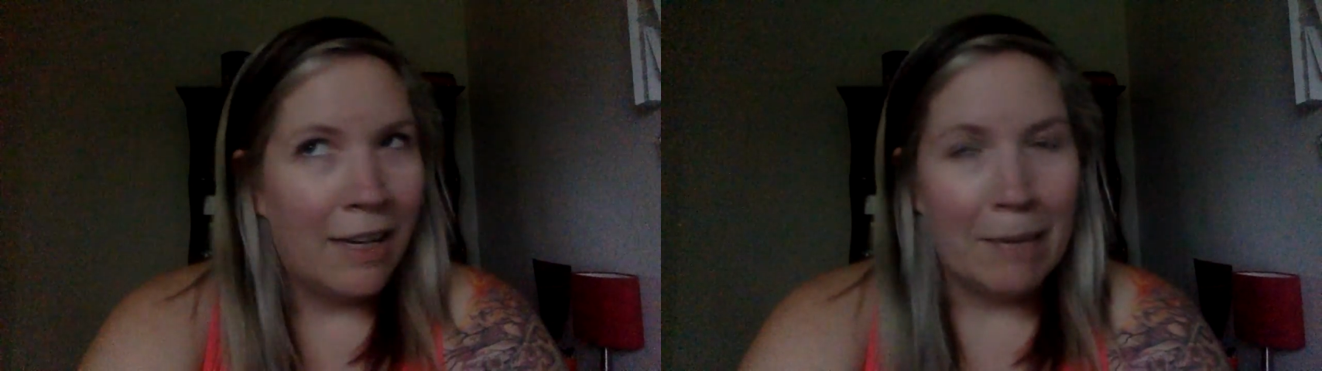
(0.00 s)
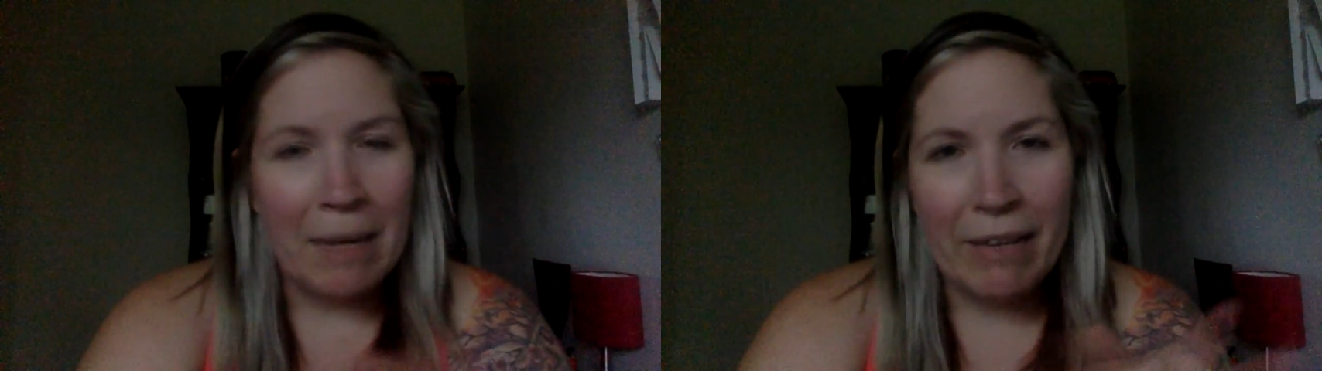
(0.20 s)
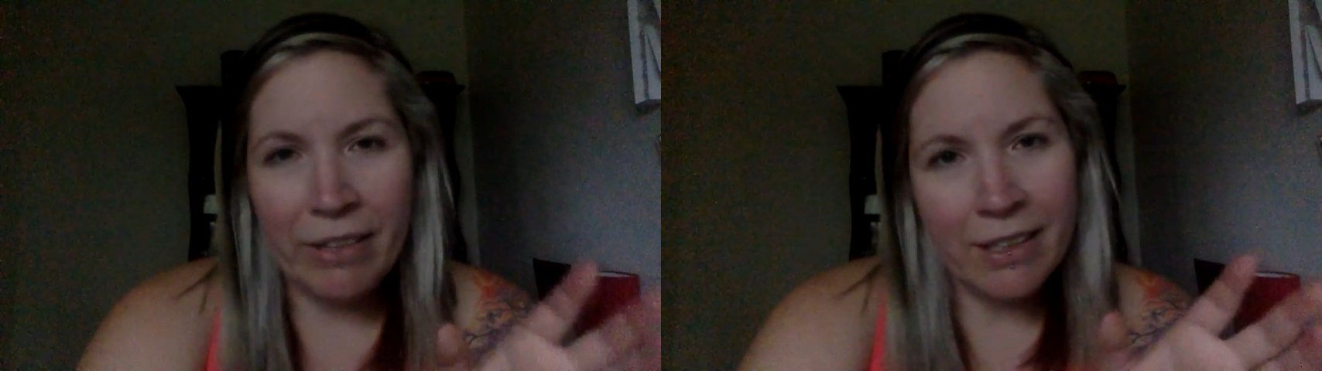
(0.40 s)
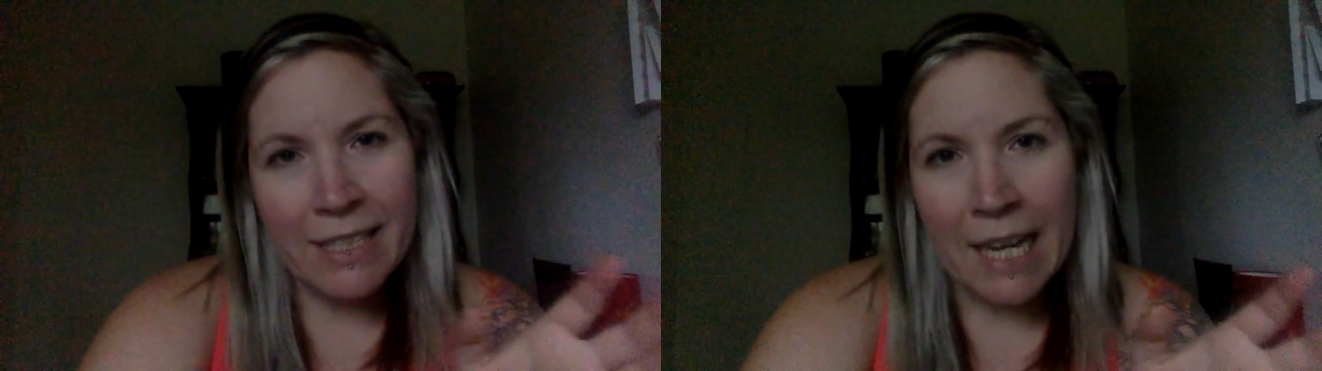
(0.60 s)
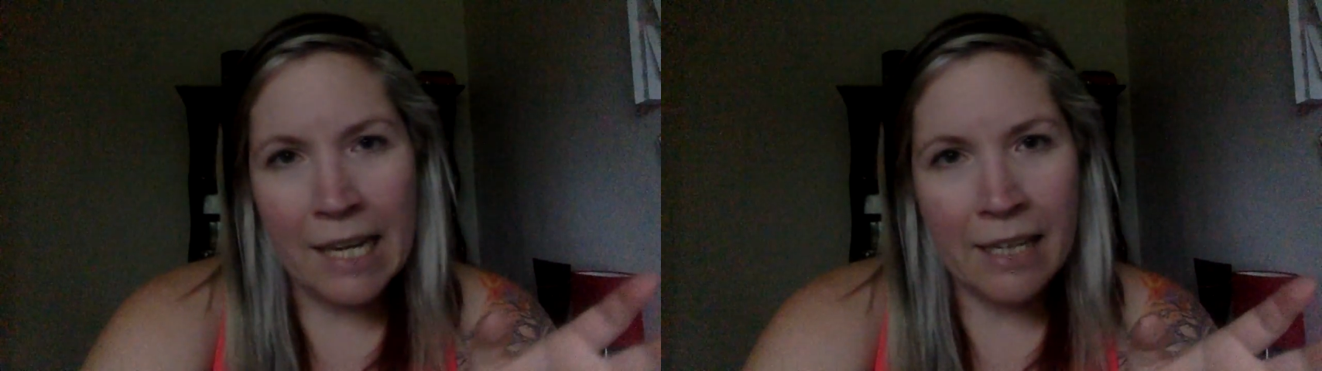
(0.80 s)
I'm having a good
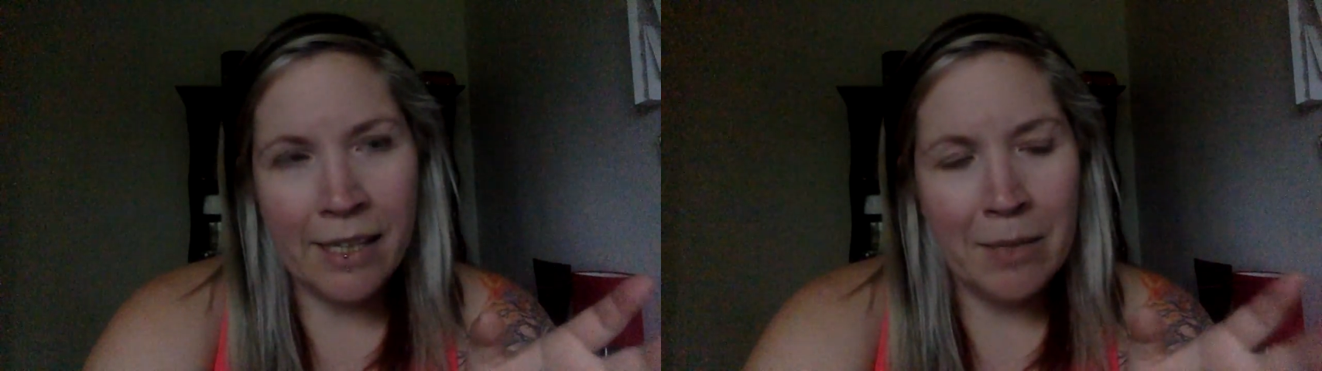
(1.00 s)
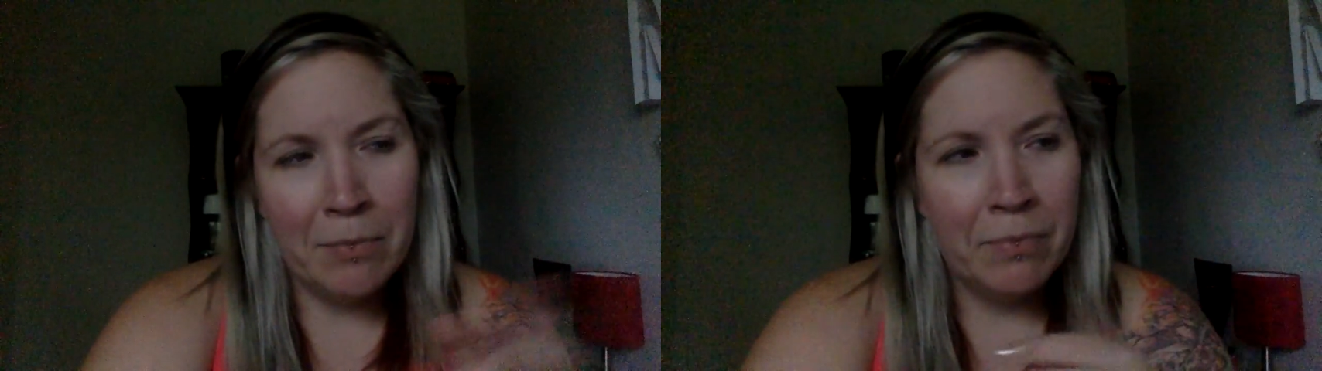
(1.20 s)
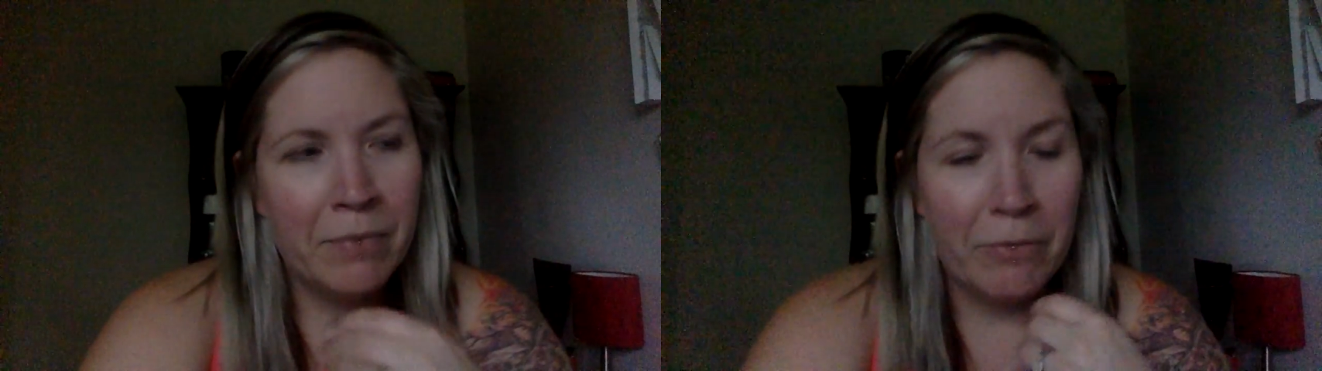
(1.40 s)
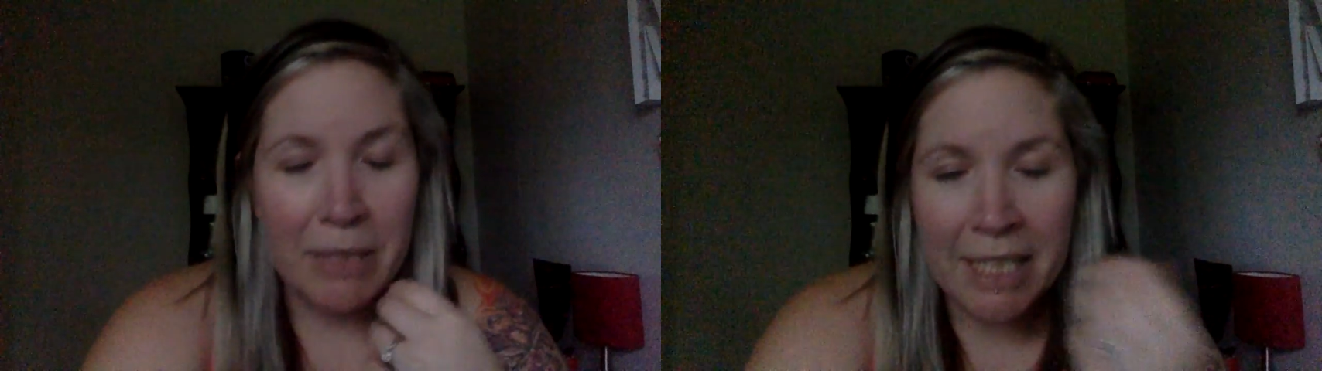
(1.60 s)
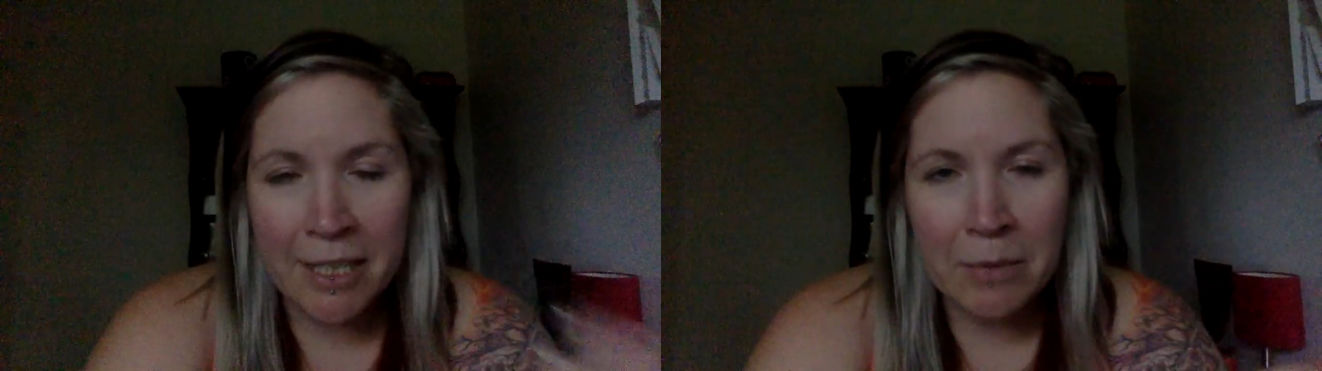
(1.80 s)
time. If my
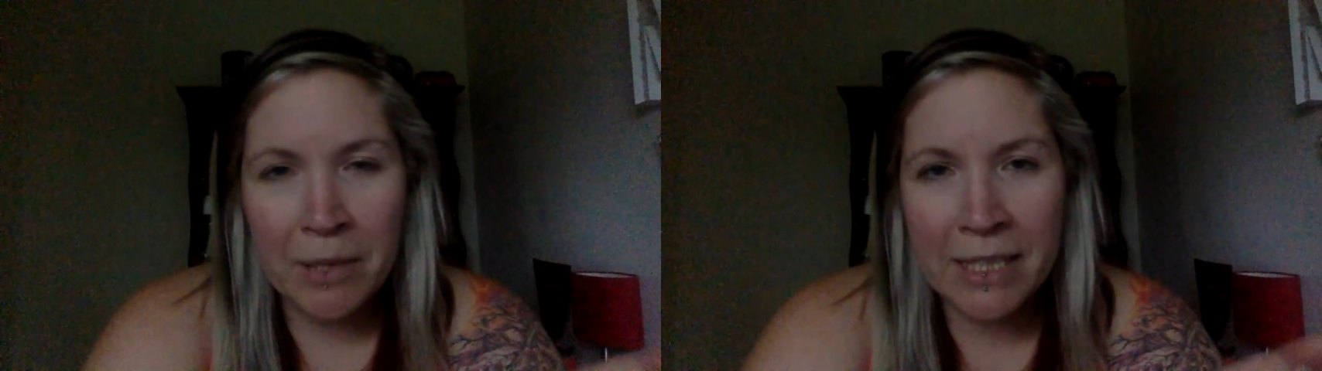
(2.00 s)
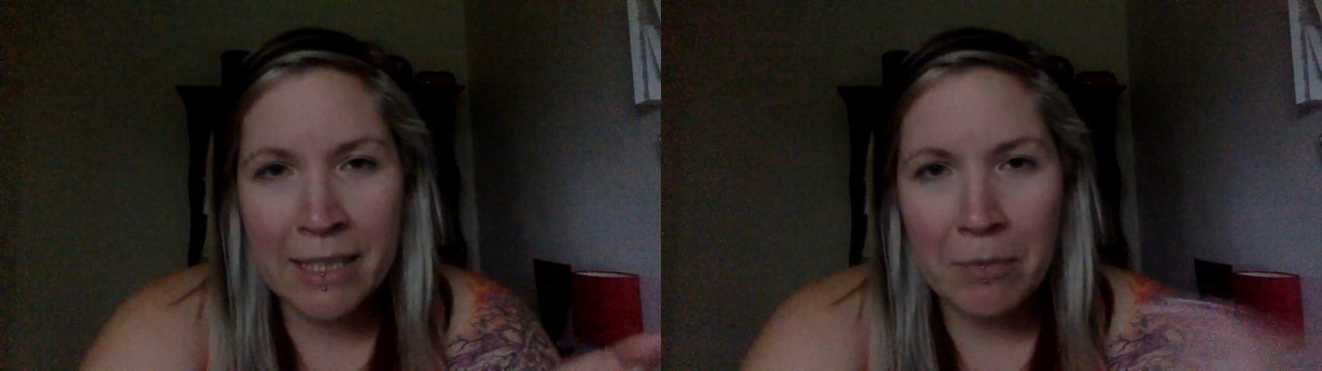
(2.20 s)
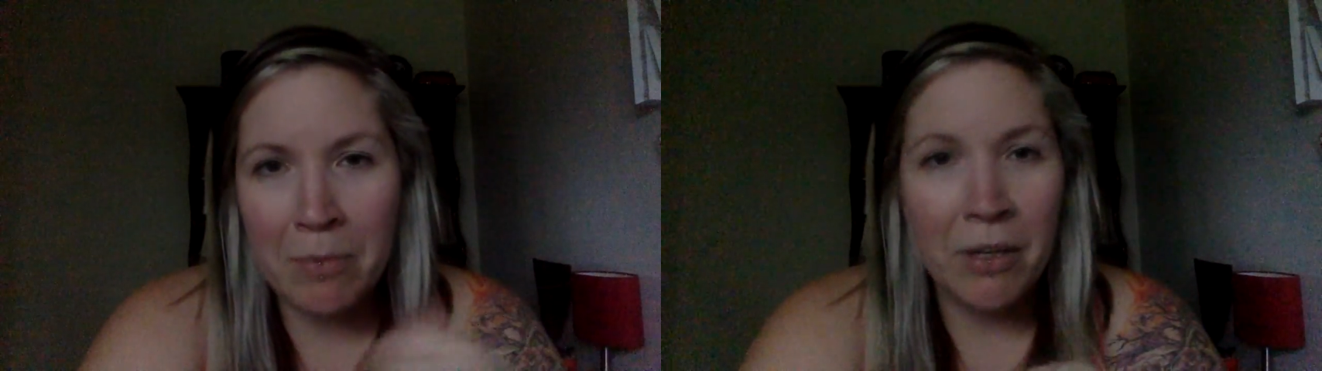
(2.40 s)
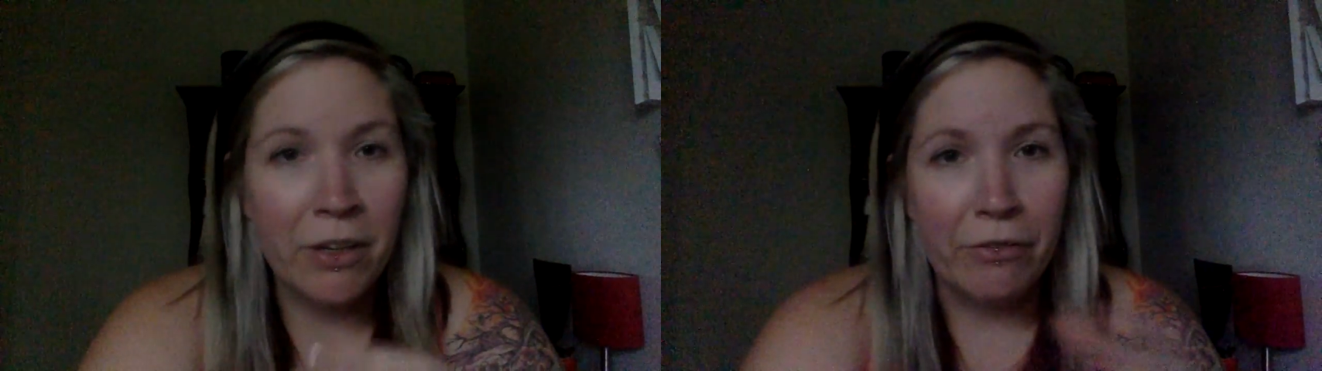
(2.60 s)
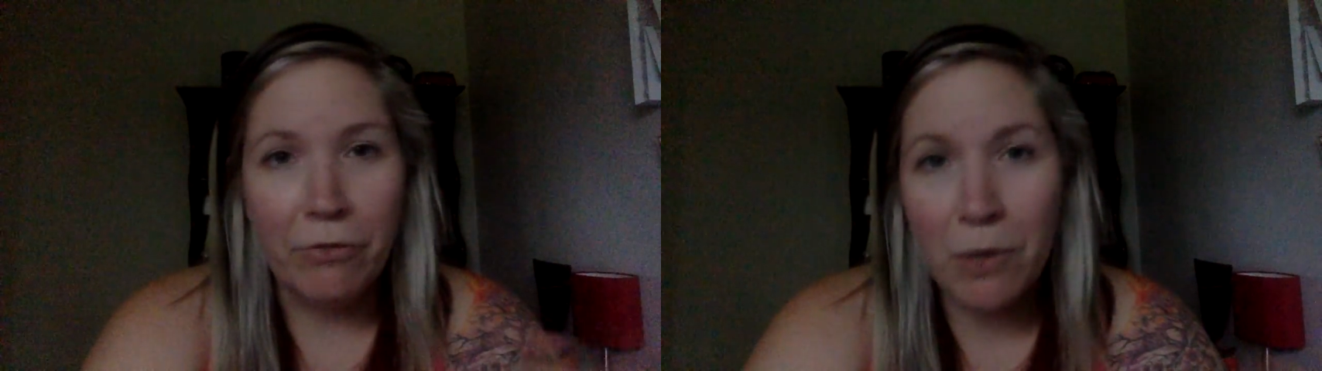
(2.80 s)
son doesn't want to see me, I'm not
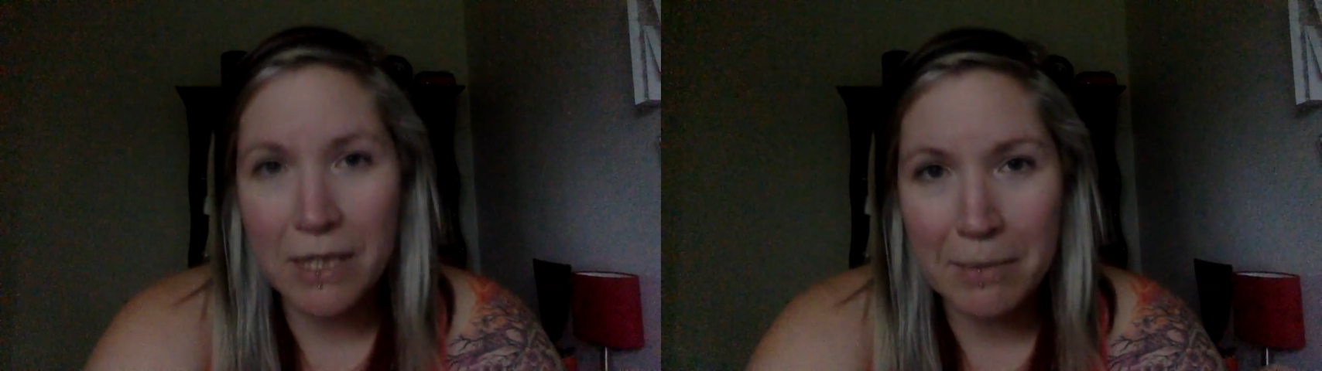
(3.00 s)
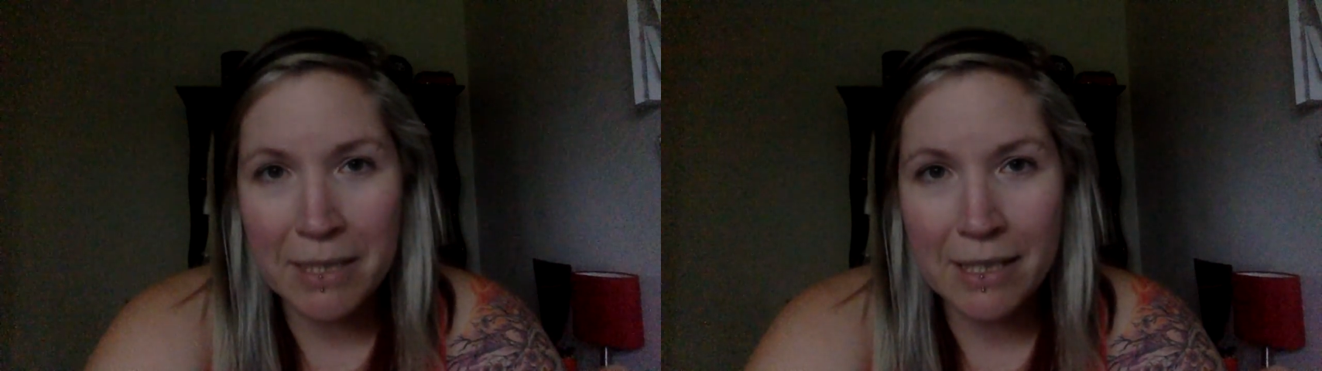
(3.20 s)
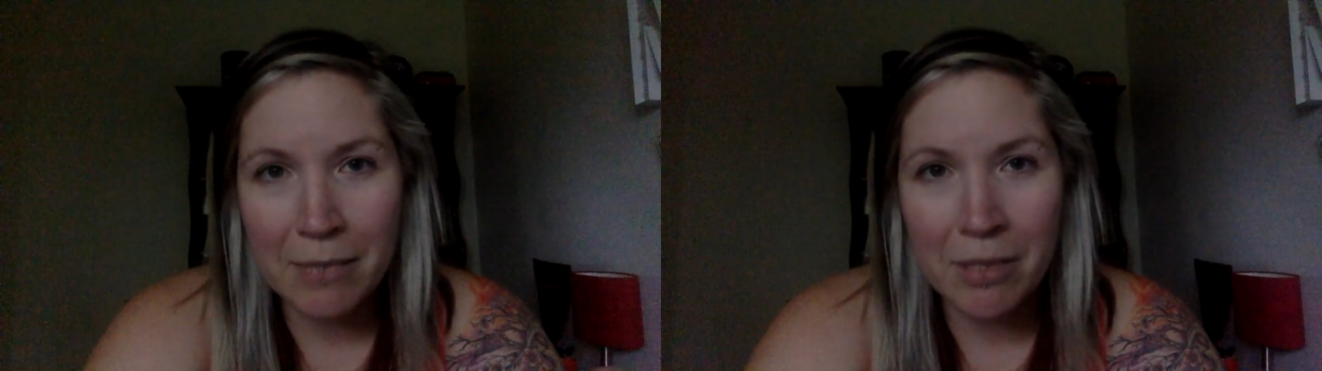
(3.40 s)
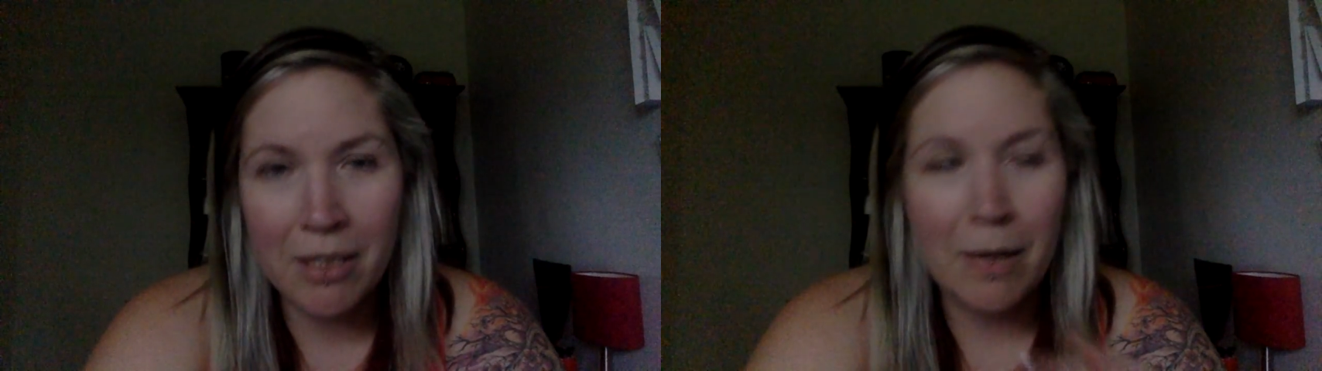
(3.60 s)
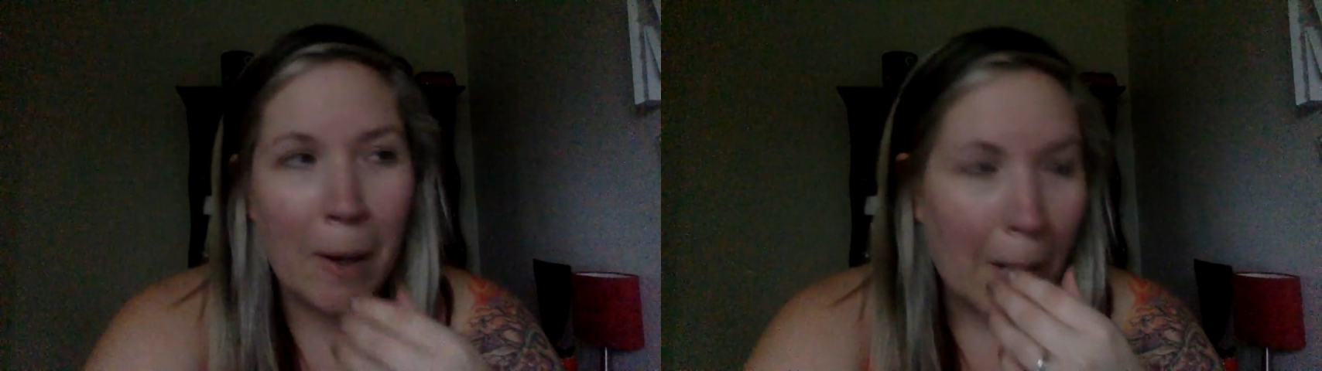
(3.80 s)
going to force him to see me.